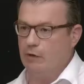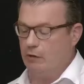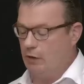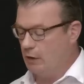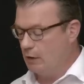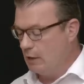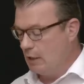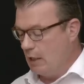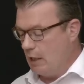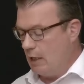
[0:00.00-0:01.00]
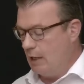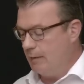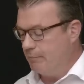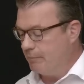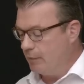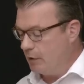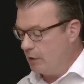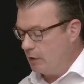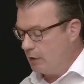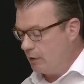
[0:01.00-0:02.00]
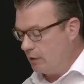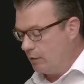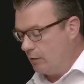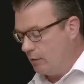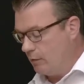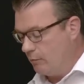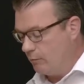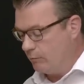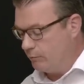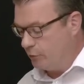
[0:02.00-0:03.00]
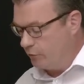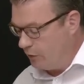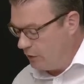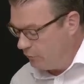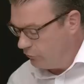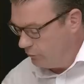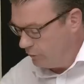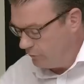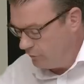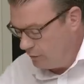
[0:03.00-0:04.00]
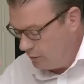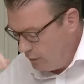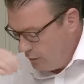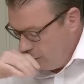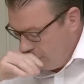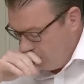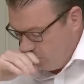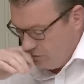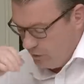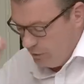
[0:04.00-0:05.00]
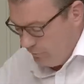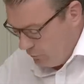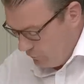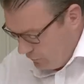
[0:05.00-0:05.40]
Okay. But the real issue is, you know, I've always